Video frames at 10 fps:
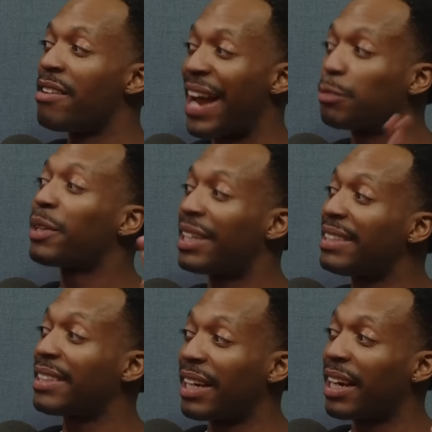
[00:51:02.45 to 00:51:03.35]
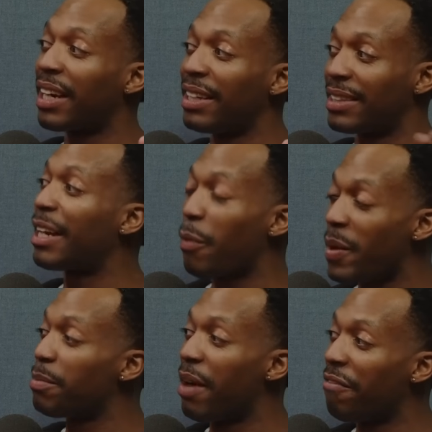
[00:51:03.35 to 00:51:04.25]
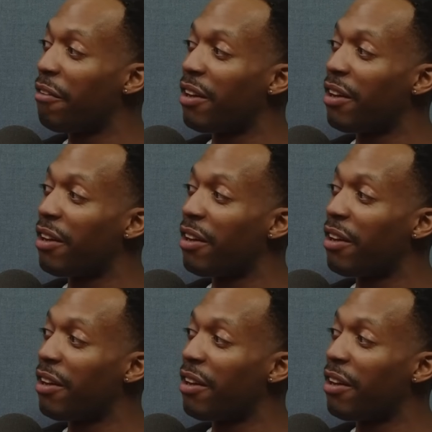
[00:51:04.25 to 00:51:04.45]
That's what he said. He said it was my fault.